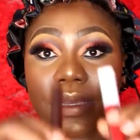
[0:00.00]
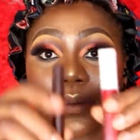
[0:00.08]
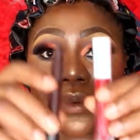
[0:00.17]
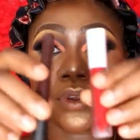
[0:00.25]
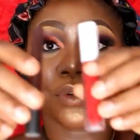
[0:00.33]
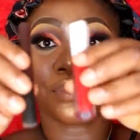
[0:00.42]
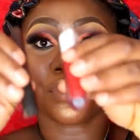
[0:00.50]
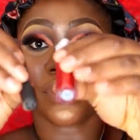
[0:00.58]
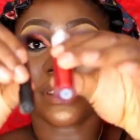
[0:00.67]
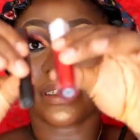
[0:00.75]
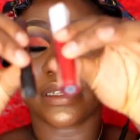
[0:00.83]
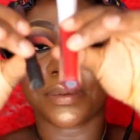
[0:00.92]
my Beyond
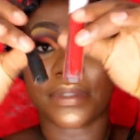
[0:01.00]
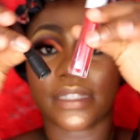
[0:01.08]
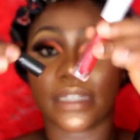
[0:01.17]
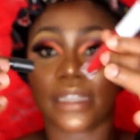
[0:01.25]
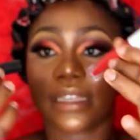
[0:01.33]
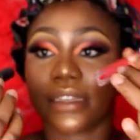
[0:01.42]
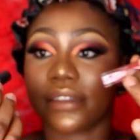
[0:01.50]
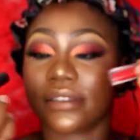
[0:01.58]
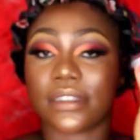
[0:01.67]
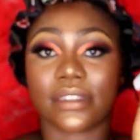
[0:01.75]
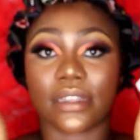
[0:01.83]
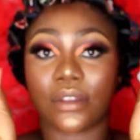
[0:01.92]
Beauty lipstick.
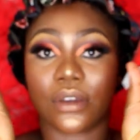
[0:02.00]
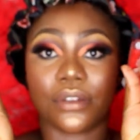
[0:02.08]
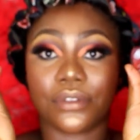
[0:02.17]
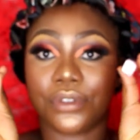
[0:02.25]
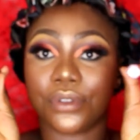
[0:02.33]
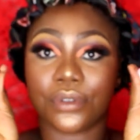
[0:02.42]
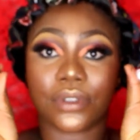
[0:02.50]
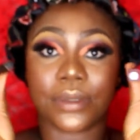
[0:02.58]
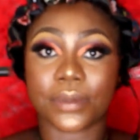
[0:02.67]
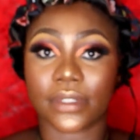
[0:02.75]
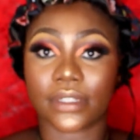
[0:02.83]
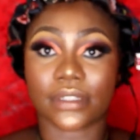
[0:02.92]
These are not new
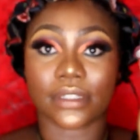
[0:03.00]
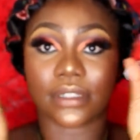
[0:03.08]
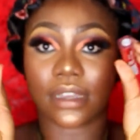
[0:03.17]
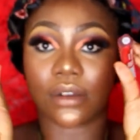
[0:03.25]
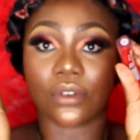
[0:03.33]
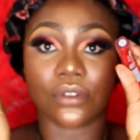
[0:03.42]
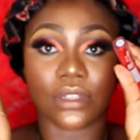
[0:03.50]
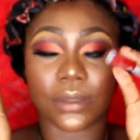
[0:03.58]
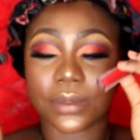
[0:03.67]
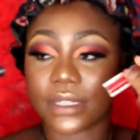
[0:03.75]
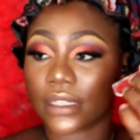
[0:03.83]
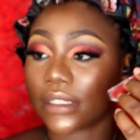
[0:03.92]
lipsticks, these are old
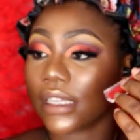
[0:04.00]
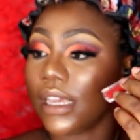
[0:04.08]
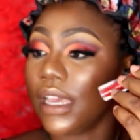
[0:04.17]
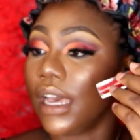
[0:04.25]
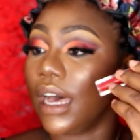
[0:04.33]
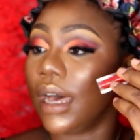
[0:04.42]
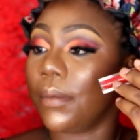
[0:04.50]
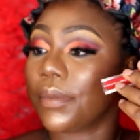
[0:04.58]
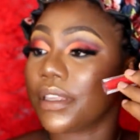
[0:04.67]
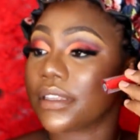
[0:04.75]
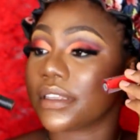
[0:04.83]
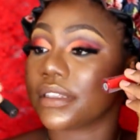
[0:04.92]

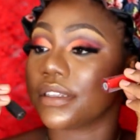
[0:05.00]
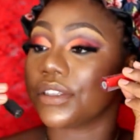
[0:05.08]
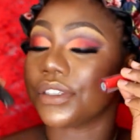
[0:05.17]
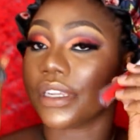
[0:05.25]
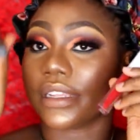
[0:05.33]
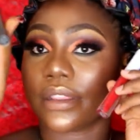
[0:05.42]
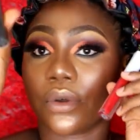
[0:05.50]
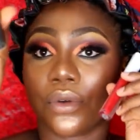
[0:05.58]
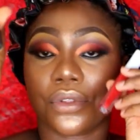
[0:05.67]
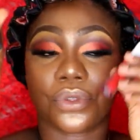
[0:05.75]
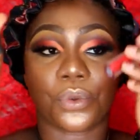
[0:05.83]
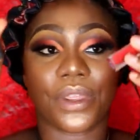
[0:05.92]
lipsticks. This is in the shade
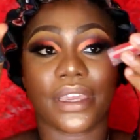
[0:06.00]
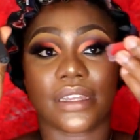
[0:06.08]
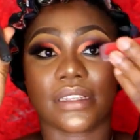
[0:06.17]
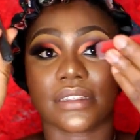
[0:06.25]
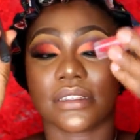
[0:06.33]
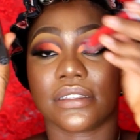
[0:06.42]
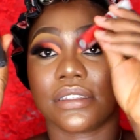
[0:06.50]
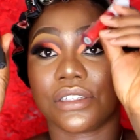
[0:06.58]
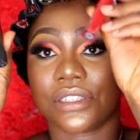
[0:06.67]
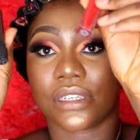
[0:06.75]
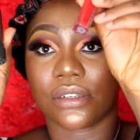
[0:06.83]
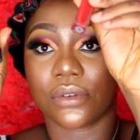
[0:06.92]
03 and this is in
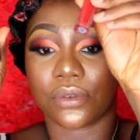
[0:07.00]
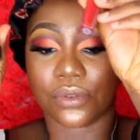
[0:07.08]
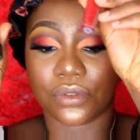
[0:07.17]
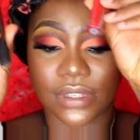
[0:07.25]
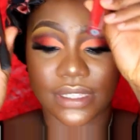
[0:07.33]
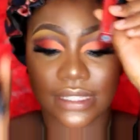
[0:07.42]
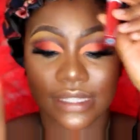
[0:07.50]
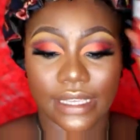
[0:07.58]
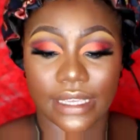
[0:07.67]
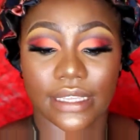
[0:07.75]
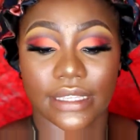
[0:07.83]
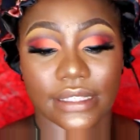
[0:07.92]
the shade
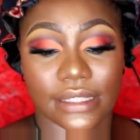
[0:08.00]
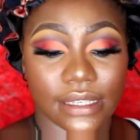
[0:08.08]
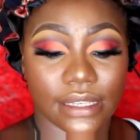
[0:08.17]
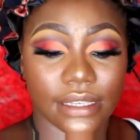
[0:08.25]
06.